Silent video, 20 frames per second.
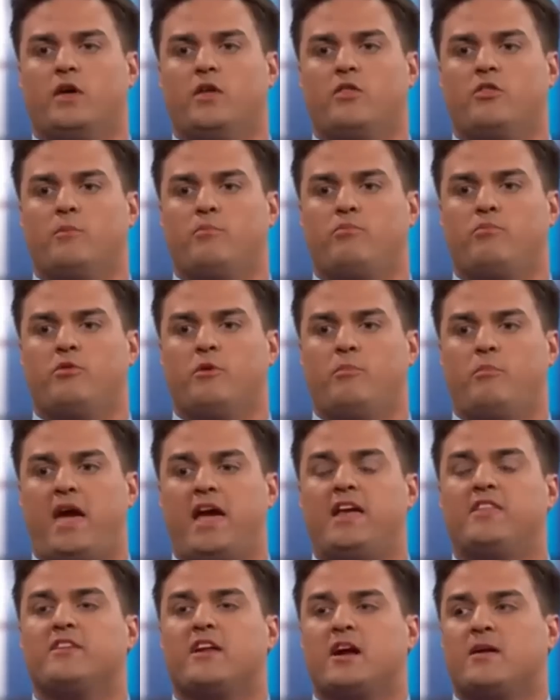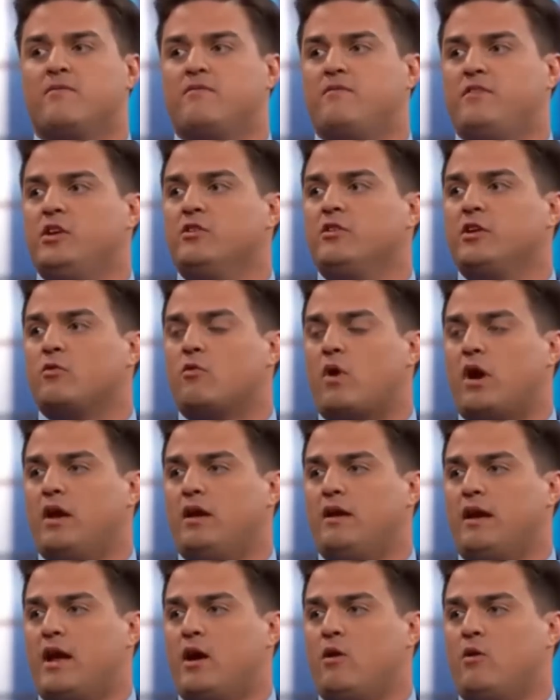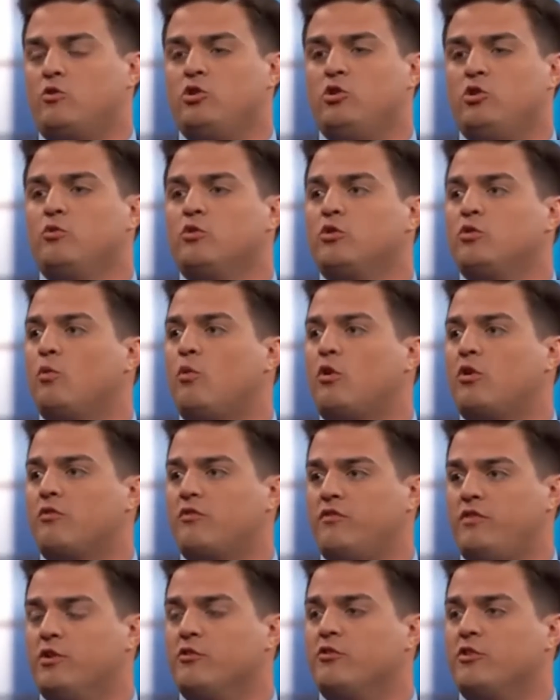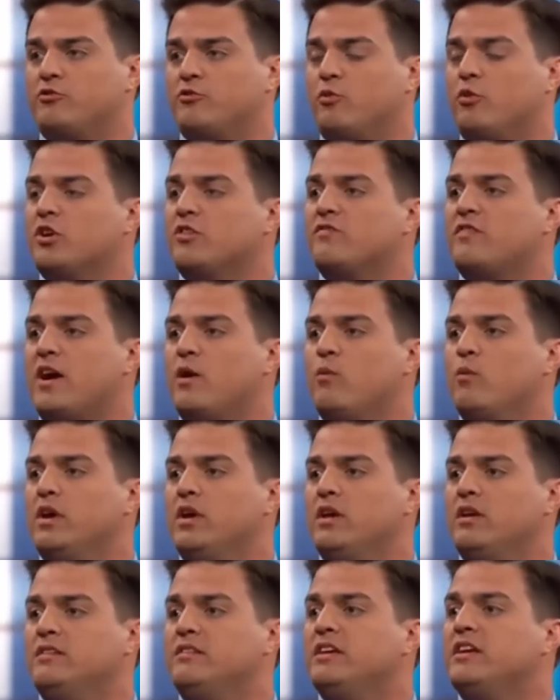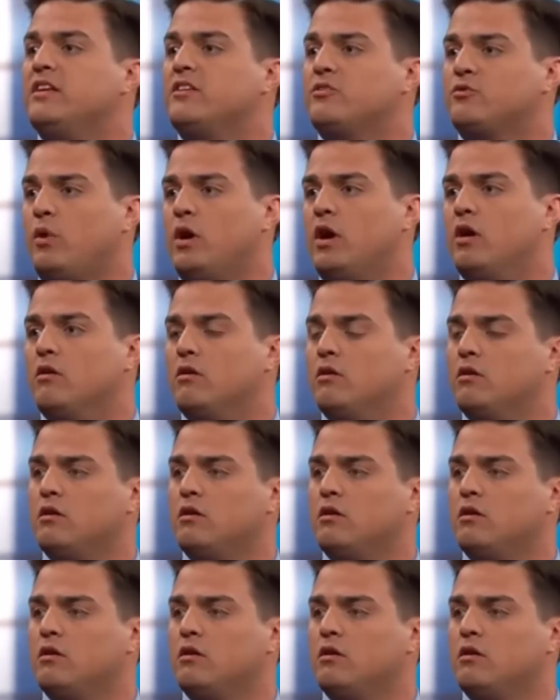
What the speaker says: The pain that I'm feeling right now, you wouldn't want to feel this. What if I went and did it as well?